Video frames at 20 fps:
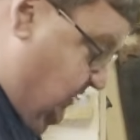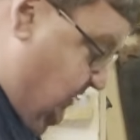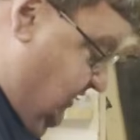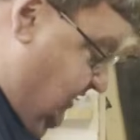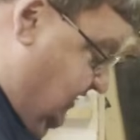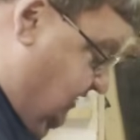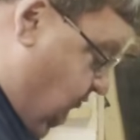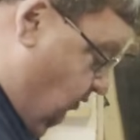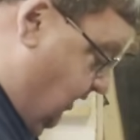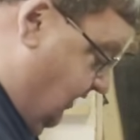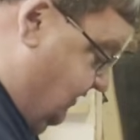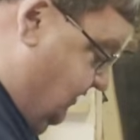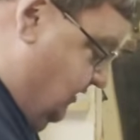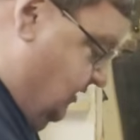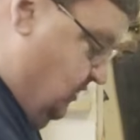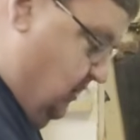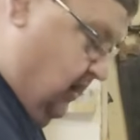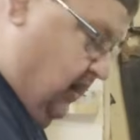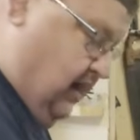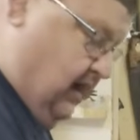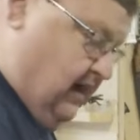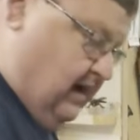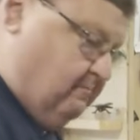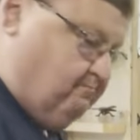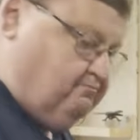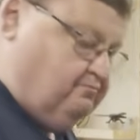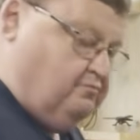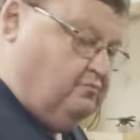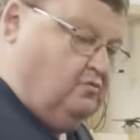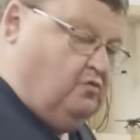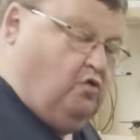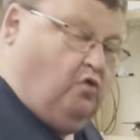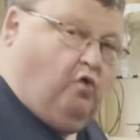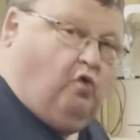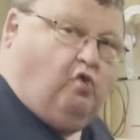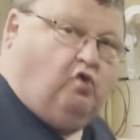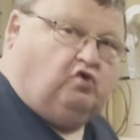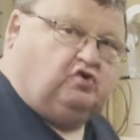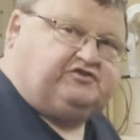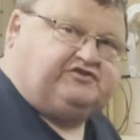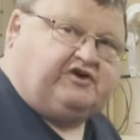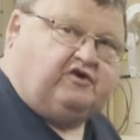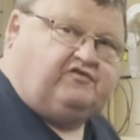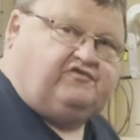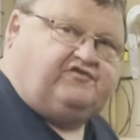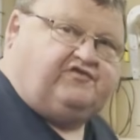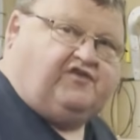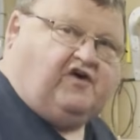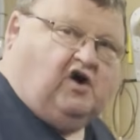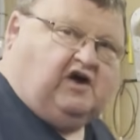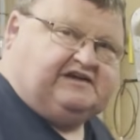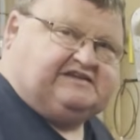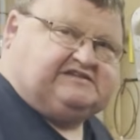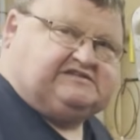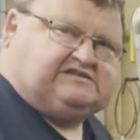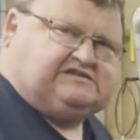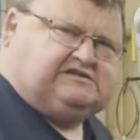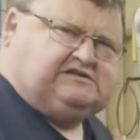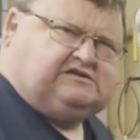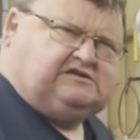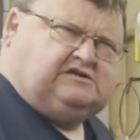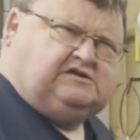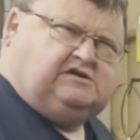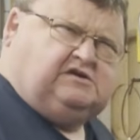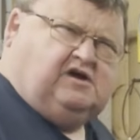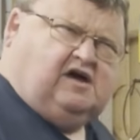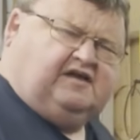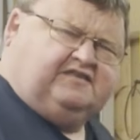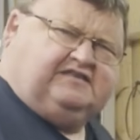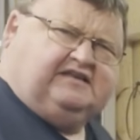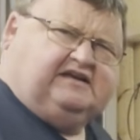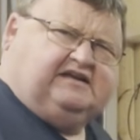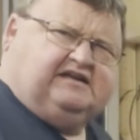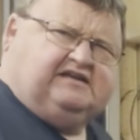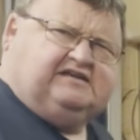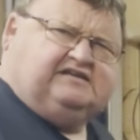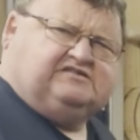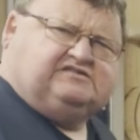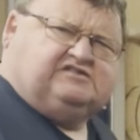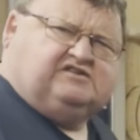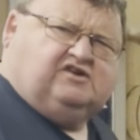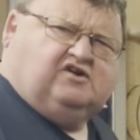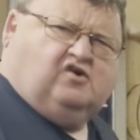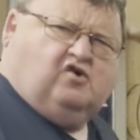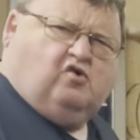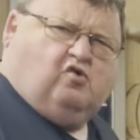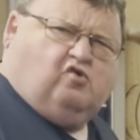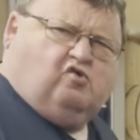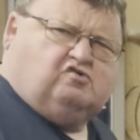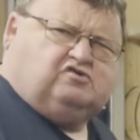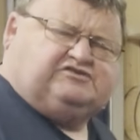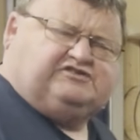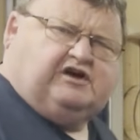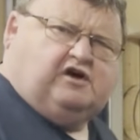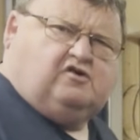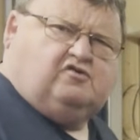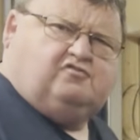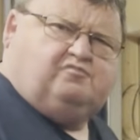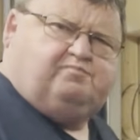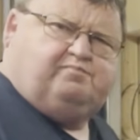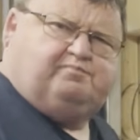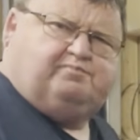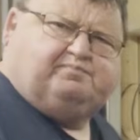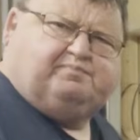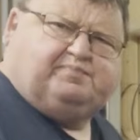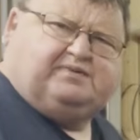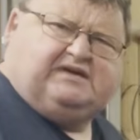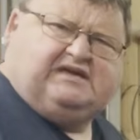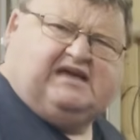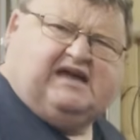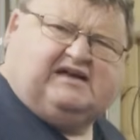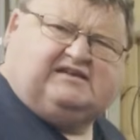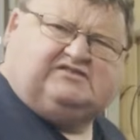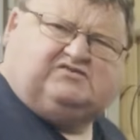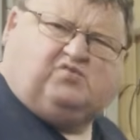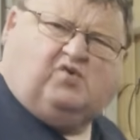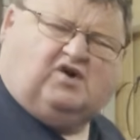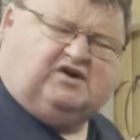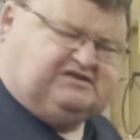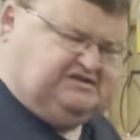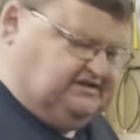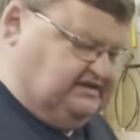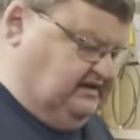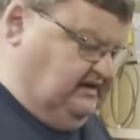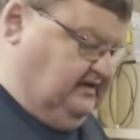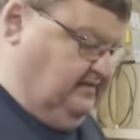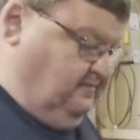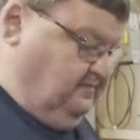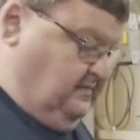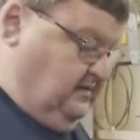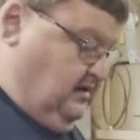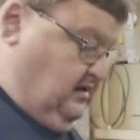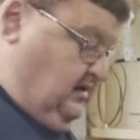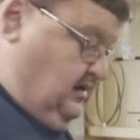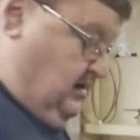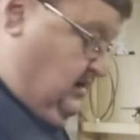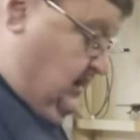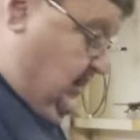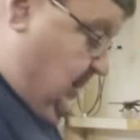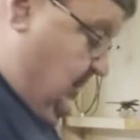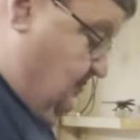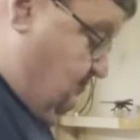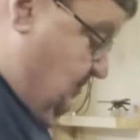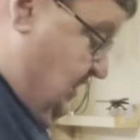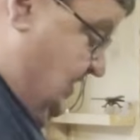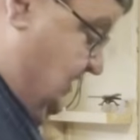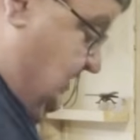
Anyway, Auto Fight, I think it is, Auto PHYT, made a